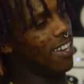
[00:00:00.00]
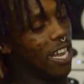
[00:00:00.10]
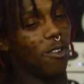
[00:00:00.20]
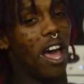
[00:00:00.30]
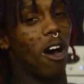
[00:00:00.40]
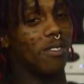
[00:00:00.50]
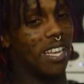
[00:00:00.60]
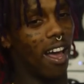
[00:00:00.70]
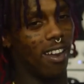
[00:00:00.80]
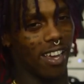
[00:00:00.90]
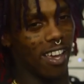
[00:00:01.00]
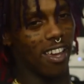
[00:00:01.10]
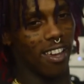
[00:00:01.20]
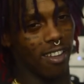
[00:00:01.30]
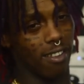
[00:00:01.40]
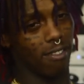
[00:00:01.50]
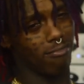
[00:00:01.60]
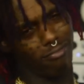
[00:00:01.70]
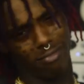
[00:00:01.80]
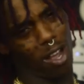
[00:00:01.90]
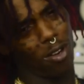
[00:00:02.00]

they on the outside looking in. They